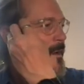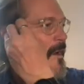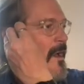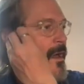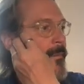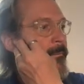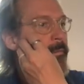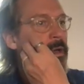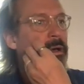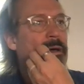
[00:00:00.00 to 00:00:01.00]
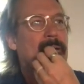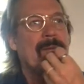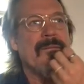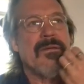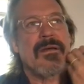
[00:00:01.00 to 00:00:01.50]
um, uh,
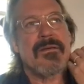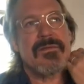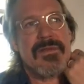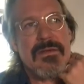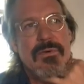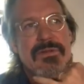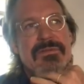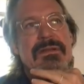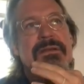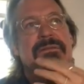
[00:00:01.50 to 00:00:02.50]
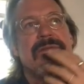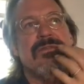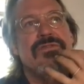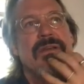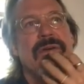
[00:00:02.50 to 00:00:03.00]
uh, sequencing of the
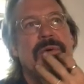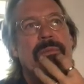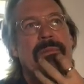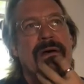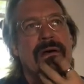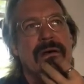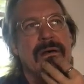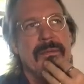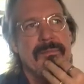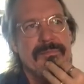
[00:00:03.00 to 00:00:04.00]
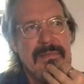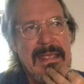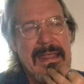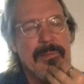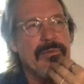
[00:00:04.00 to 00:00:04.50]
genome um,
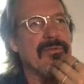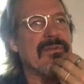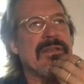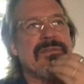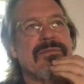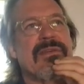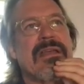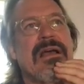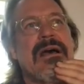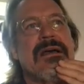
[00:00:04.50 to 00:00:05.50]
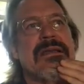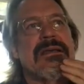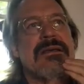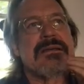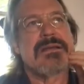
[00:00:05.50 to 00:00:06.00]
a pervasive ai
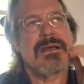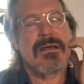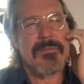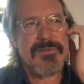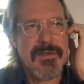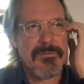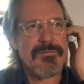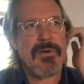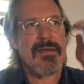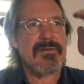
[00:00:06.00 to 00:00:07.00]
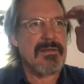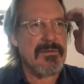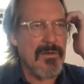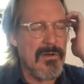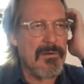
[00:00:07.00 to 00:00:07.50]
uh,
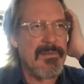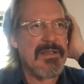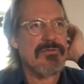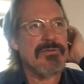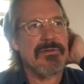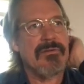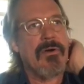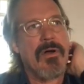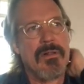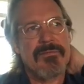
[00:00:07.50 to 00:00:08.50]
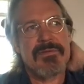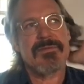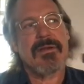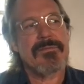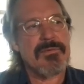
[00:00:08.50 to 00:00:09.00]
self-driving automation all of this
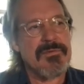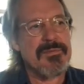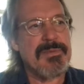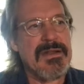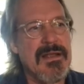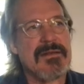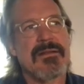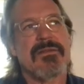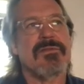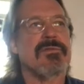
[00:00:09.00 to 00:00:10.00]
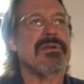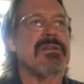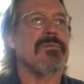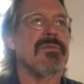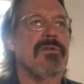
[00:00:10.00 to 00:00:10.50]
stuff you're spit out on the
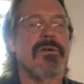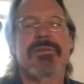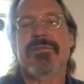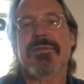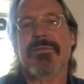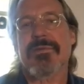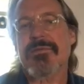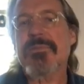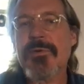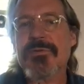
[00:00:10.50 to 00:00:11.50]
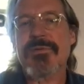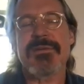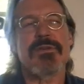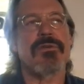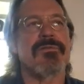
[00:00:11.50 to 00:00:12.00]
street with all this stuff that's supposed to
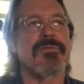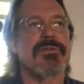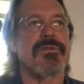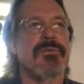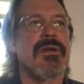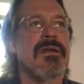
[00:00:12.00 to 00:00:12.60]
be good for you